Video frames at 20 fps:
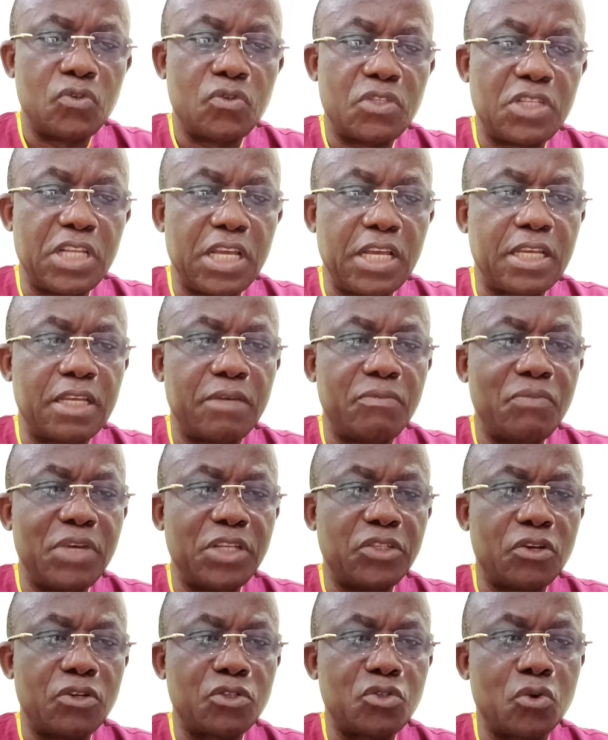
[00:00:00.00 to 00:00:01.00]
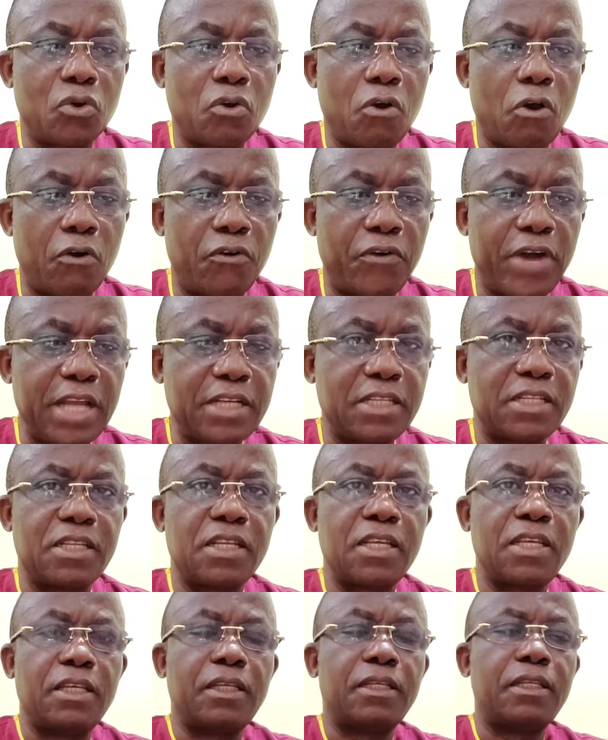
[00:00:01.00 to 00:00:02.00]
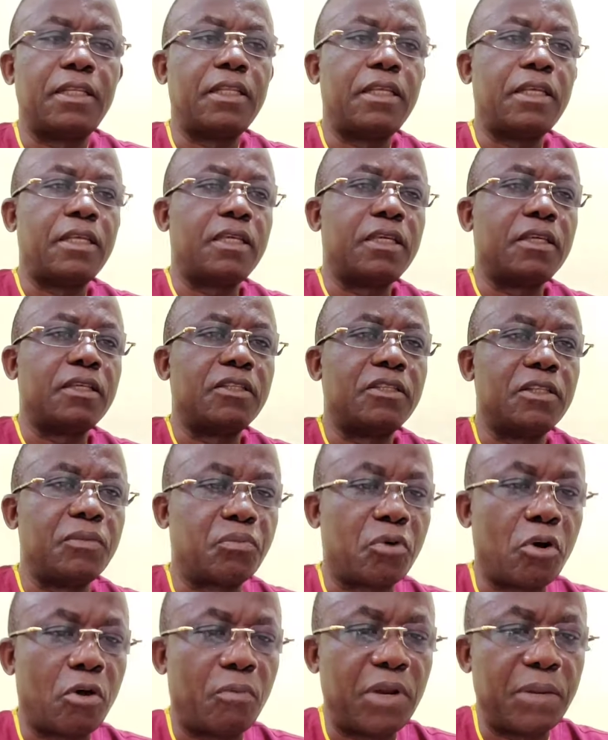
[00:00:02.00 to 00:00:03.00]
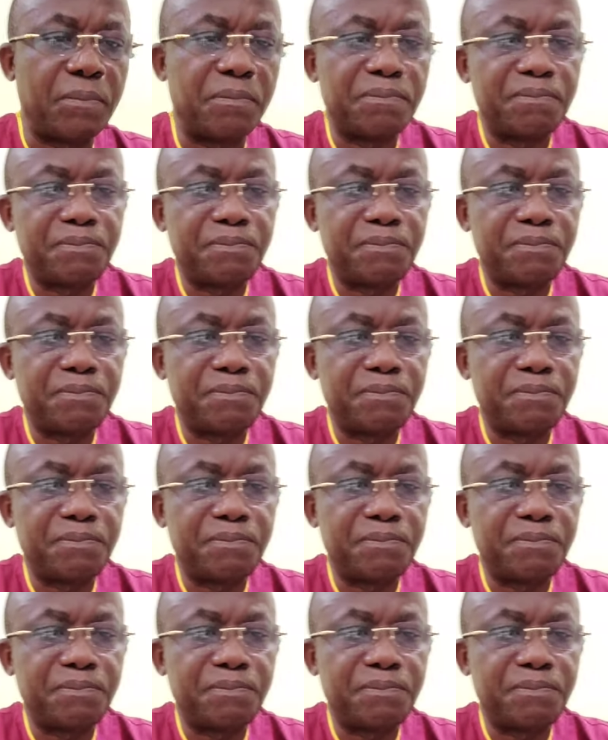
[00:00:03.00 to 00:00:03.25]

take measures to correct the problem.